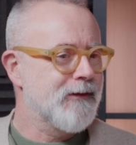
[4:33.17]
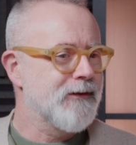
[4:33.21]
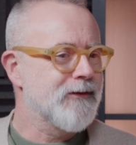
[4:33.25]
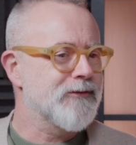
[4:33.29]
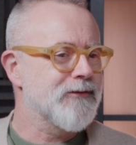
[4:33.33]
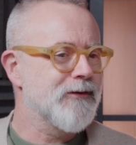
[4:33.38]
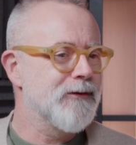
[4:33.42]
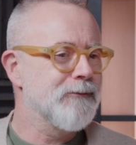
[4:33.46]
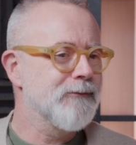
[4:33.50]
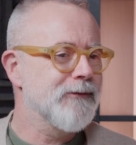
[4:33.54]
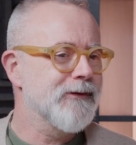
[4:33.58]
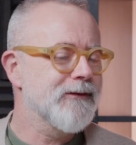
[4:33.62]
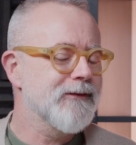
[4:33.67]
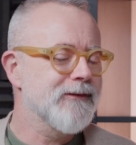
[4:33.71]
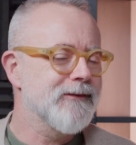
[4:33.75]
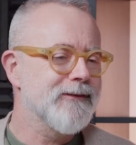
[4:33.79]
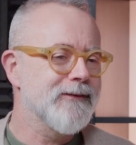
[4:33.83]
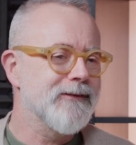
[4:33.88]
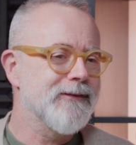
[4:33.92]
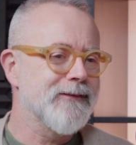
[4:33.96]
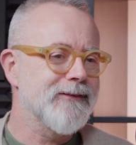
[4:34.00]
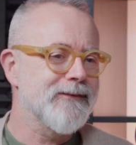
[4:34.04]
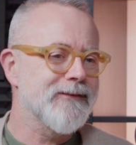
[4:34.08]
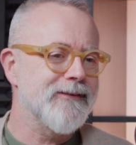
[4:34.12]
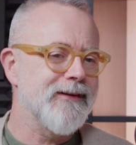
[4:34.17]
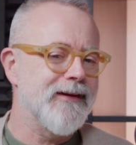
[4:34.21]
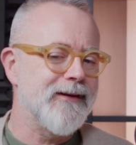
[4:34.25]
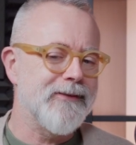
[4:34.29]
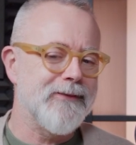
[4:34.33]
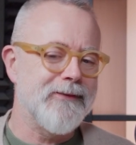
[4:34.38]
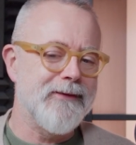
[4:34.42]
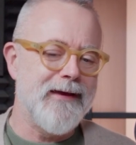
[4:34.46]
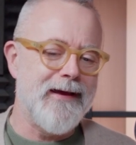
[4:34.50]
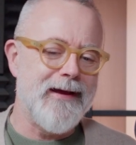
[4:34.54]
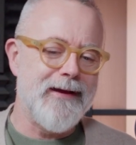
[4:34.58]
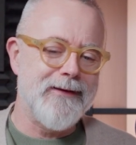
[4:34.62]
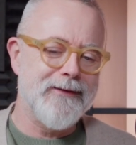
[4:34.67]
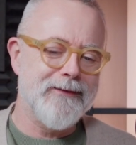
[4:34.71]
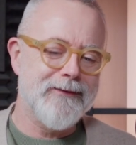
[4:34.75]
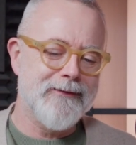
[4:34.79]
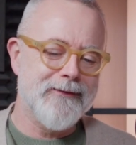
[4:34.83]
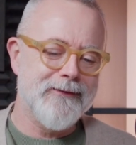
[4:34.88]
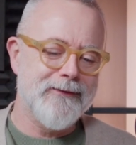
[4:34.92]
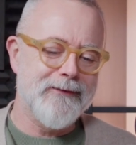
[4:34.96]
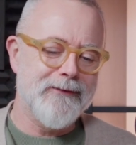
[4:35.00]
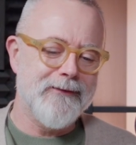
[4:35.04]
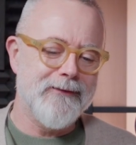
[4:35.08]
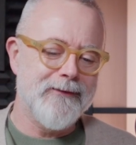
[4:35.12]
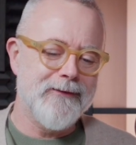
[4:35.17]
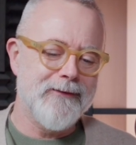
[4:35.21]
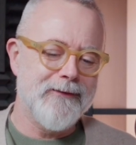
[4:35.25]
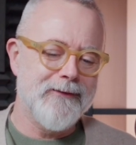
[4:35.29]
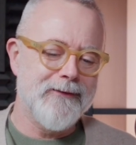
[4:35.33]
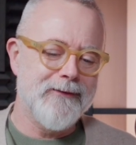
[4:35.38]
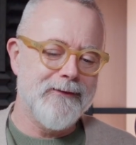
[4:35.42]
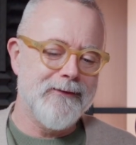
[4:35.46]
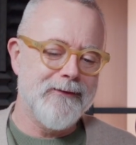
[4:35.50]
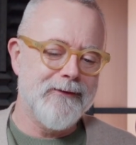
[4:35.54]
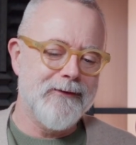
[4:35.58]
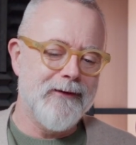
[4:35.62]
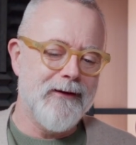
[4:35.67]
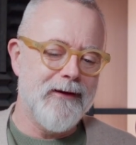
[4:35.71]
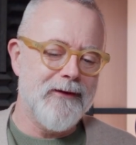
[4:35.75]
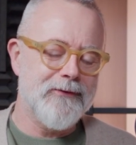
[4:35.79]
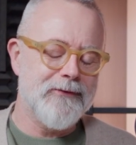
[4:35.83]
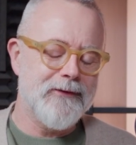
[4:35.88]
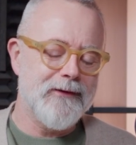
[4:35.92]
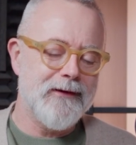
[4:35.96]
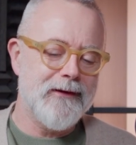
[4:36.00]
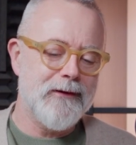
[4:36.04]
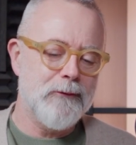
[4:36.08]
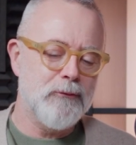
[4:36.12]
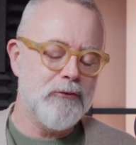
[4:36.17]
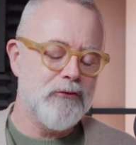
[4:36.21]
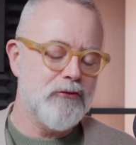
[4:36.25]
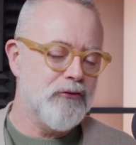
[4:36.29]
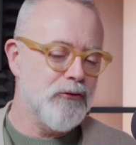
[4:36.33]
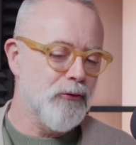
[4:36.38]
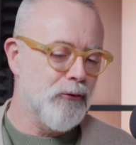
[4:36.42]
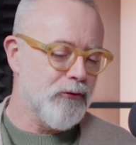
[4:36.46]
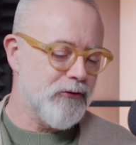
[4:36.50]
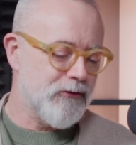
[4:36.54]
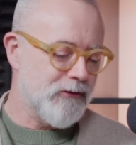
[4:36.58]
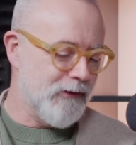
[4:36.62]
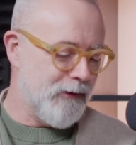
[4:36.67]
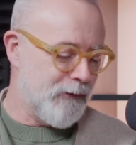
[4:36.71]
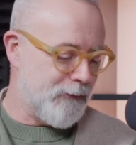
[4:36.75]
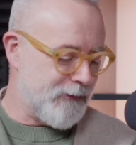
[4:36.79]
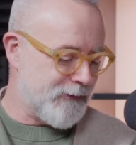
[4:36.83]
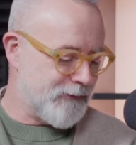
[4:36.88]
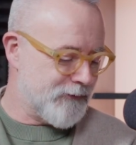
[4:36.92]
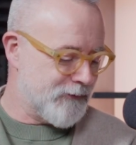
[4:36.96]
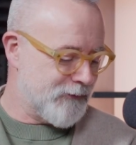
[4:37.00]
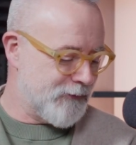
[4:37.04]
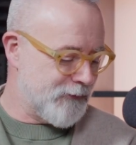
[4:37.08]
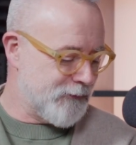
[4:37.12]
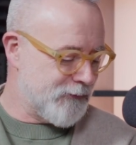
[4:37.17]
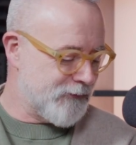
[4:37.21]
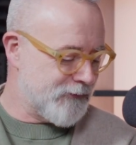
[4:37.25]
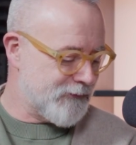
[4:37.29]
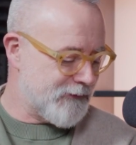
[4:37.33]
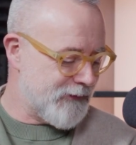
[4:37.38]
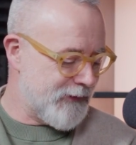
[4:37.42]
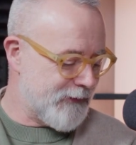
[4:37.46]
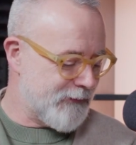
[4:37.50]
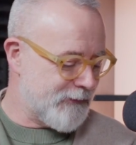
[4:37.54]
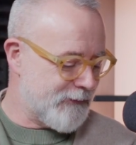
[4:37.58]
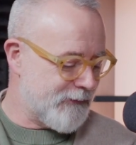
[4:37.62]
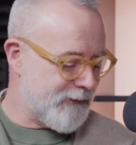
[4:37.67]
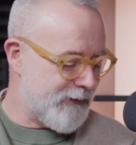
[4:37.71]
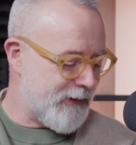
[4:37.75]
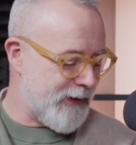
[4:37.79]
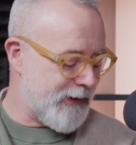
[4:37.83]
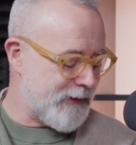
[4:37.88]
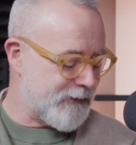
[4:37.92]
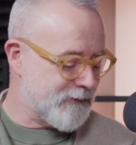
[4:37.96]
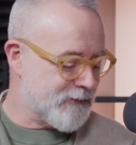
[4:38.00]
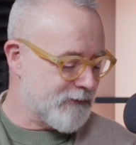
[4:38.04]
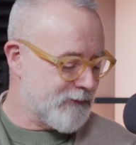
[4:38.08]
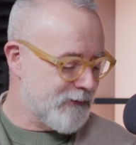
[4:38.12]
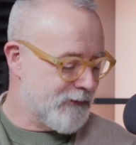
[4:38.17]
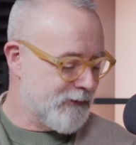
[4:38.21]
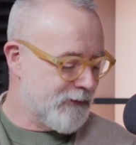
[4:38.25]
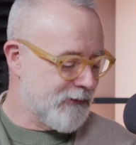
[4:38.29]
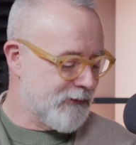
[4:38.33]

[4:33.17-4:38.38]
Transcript: someone said that, I think it was George Lewis who said that